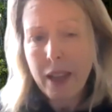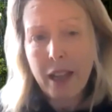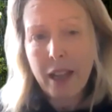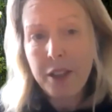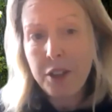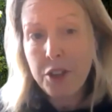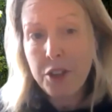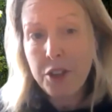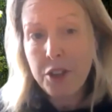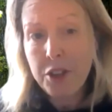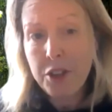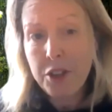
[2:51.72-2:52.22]
And
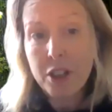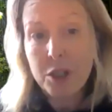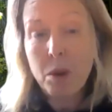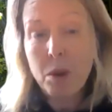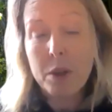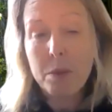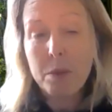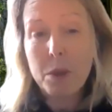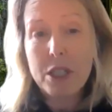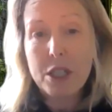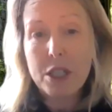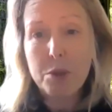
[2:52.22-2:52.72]
the third
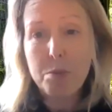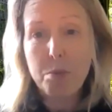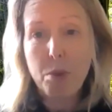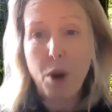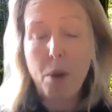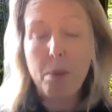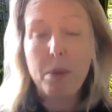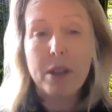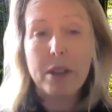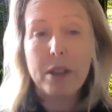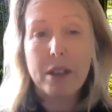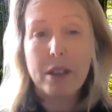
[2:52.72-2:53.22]
one, which is
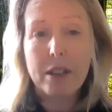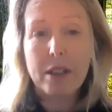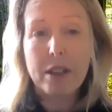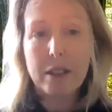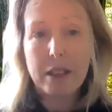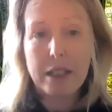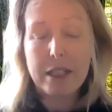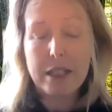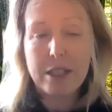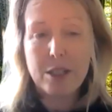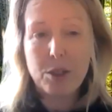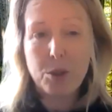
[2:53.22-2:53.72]
probably the
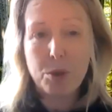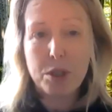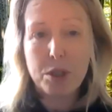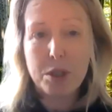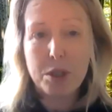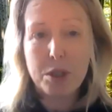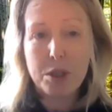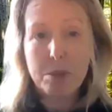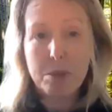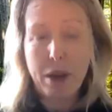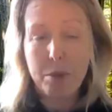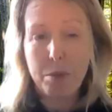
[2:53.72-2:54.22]
least talked
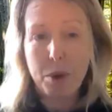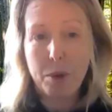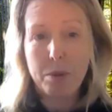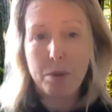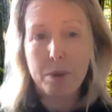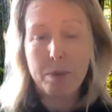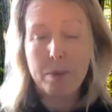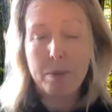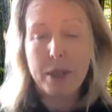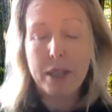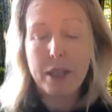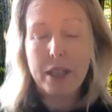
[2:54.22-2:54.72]
about
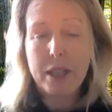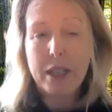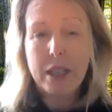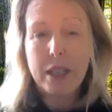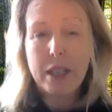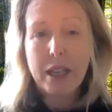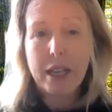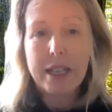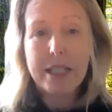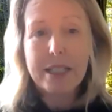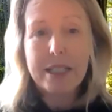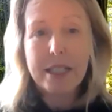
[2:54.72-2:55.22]
problem,
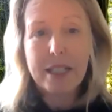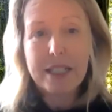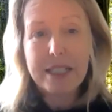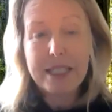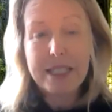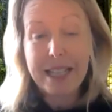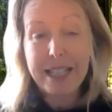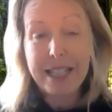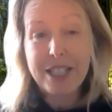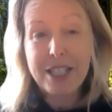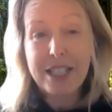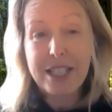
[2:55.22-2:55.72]
is that
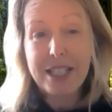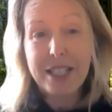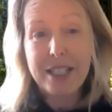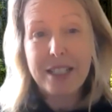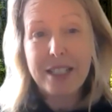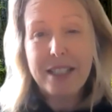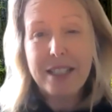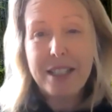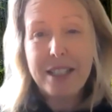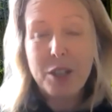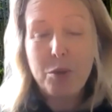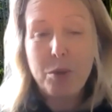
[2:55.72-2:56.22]

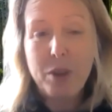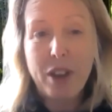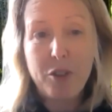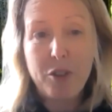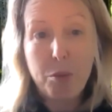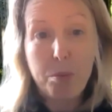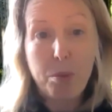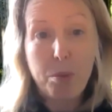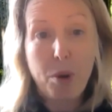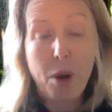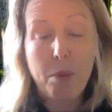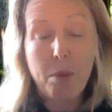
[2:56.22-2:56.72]
essentially we have
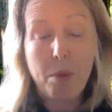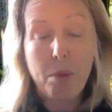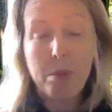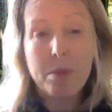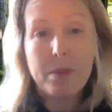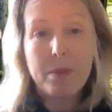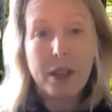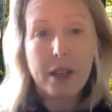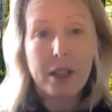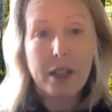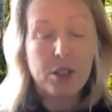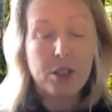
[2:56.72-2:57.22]

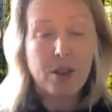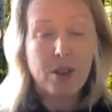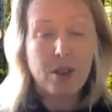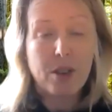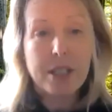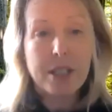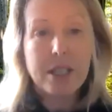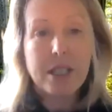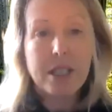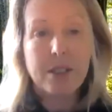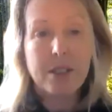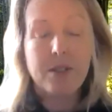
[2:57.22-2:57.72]
a
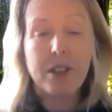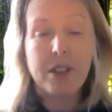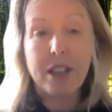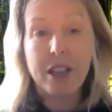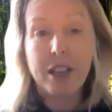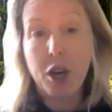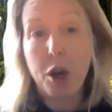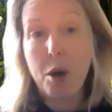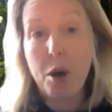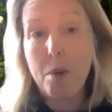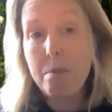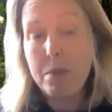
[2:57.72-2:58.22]
tragedy of the
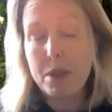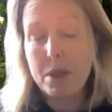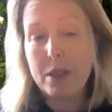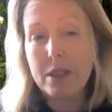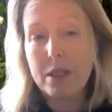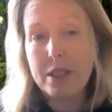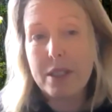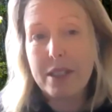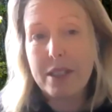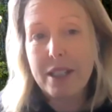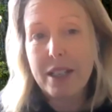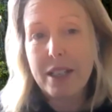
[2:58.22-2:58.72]

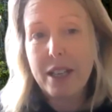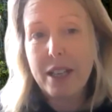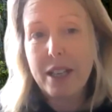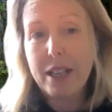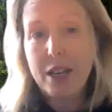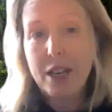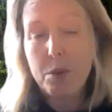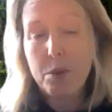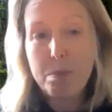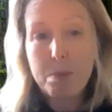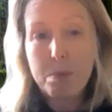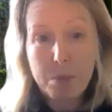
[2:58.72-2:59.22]
incumbents,
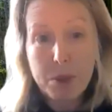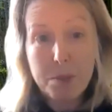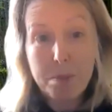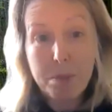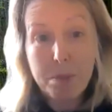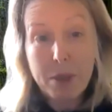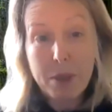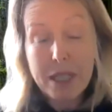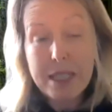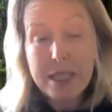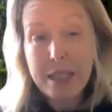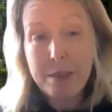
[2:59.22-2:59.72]
which
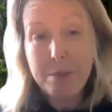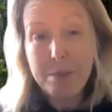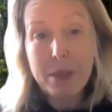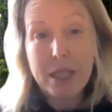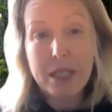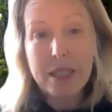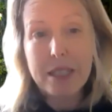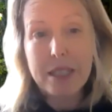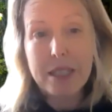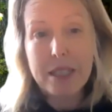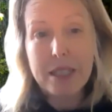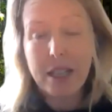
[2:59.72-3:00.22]
basically
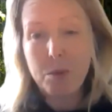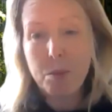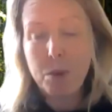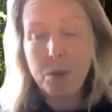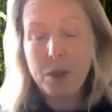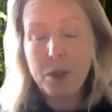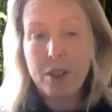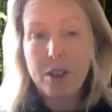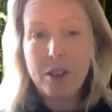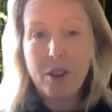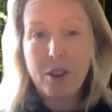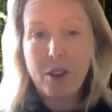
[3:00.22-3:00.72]
means that
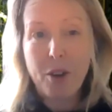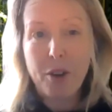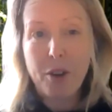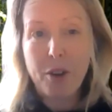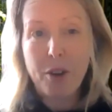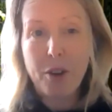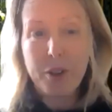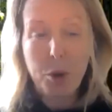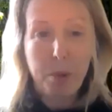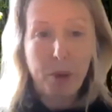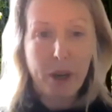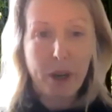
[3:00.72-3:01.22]
we are not
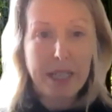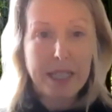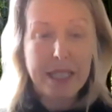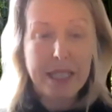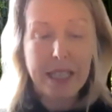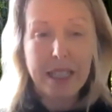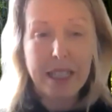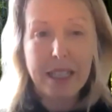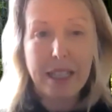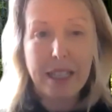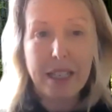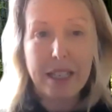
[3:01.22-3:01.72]

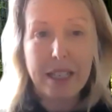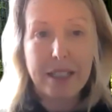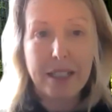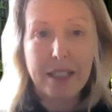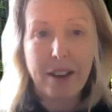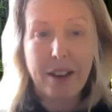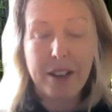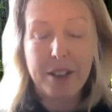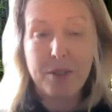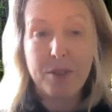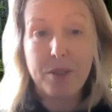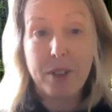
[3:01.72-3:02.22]
operating in a
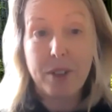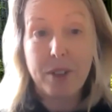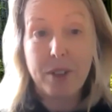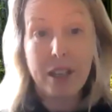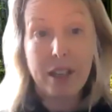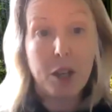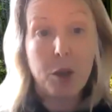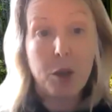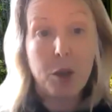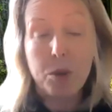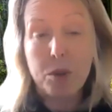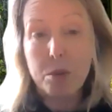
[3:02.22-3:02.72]
kind of
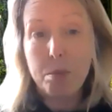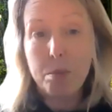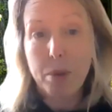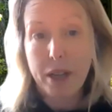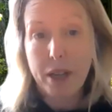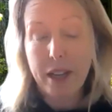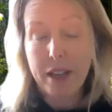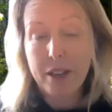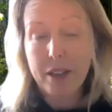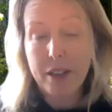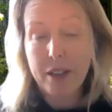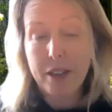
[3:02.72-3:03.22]
equal
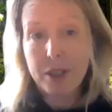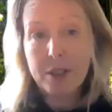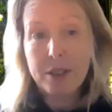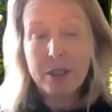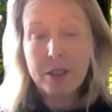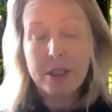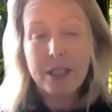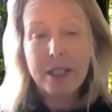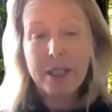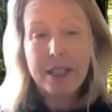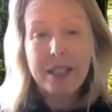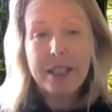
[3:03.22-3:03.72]
playing
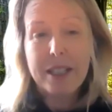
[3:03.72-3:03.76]
field.